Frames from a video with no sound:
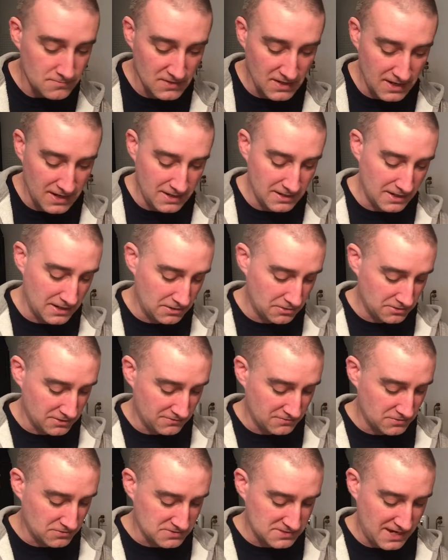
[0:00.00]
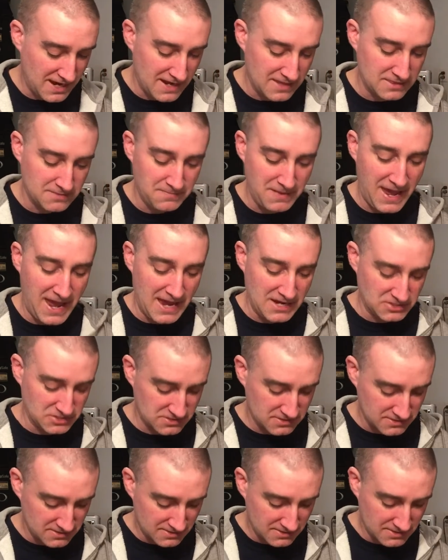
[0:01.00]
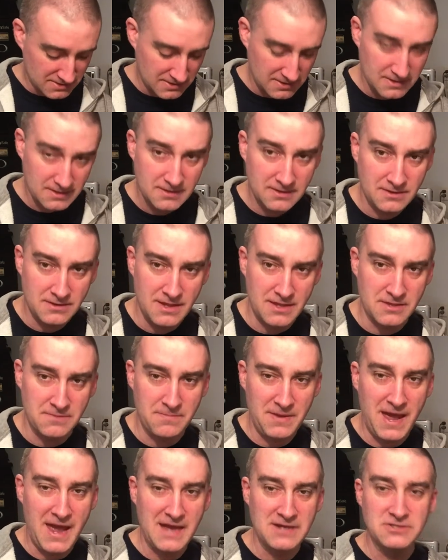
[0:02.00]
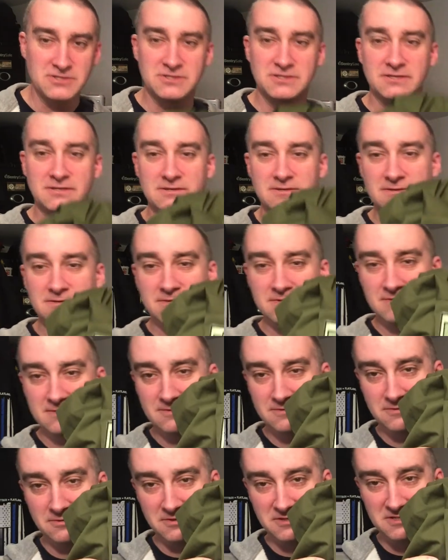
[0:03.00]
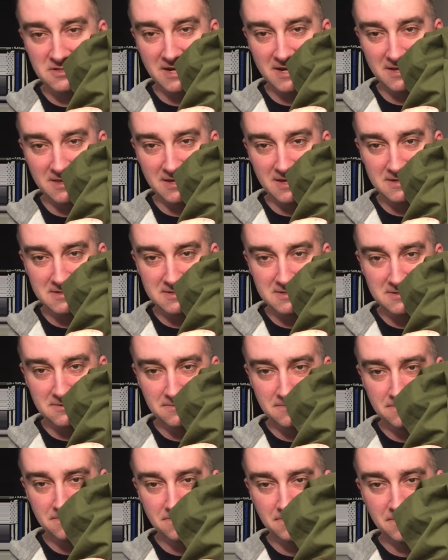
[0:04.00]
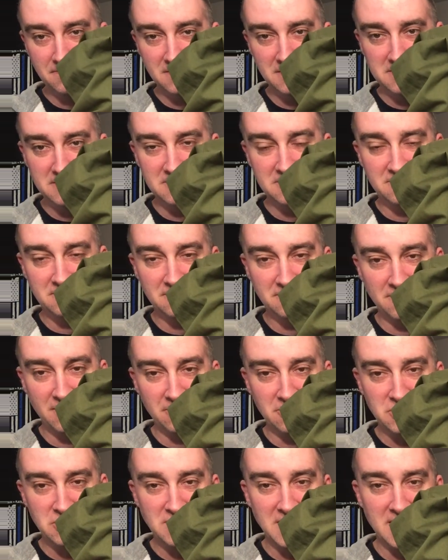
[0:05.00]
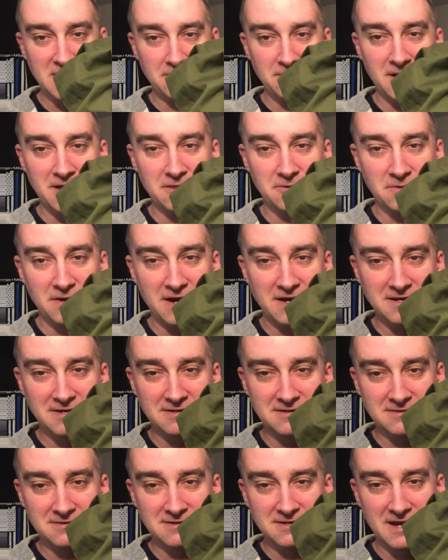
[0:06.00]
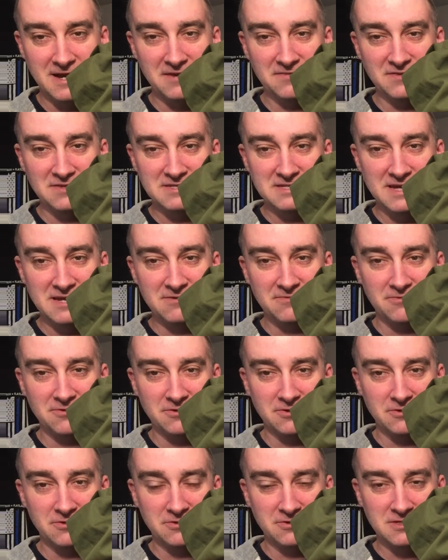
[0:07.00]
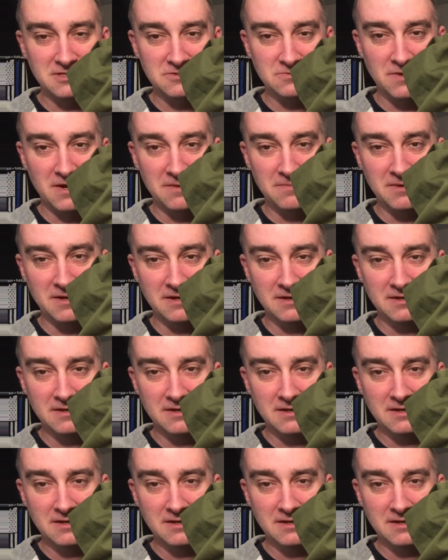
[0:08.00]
And all you have to do is add the patch. Now the patch looks like this. This is very shiny, by the way. I didn't kind of intend for it to look this way, but